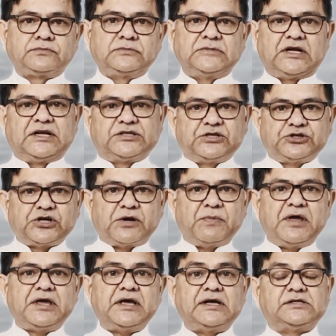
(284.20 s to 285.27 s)
The decision
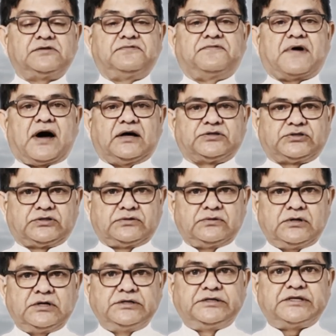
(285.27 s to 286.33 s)
making is fast,
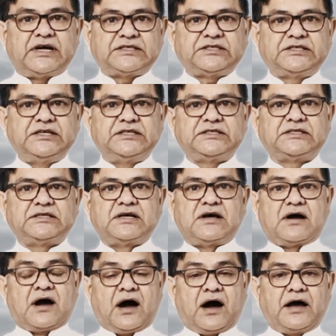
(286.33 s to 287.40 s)
trust is
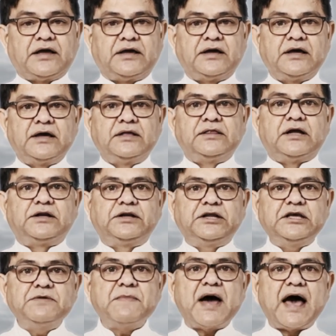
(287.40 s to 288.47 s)
high, the
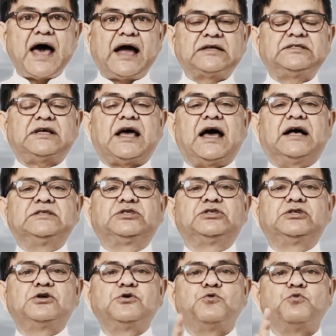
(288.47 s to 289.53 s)
team acts as
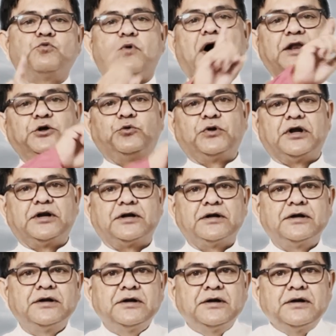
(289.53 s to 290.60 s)
one unit.
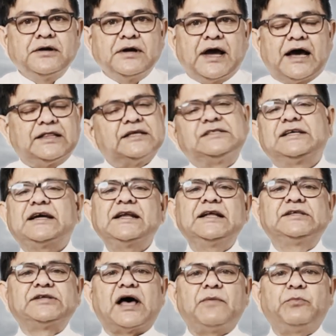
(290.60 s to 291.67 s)
And the second
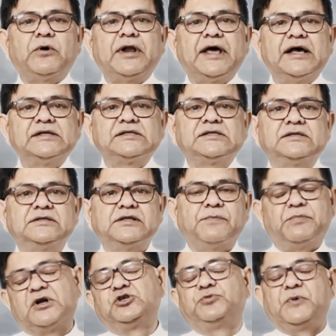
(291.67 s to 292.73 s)
example is the
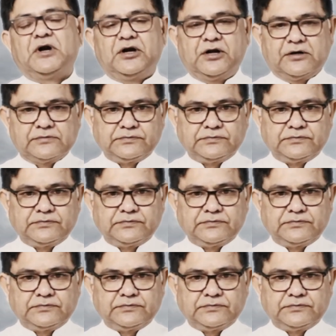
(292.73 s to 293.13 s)
bridge builder.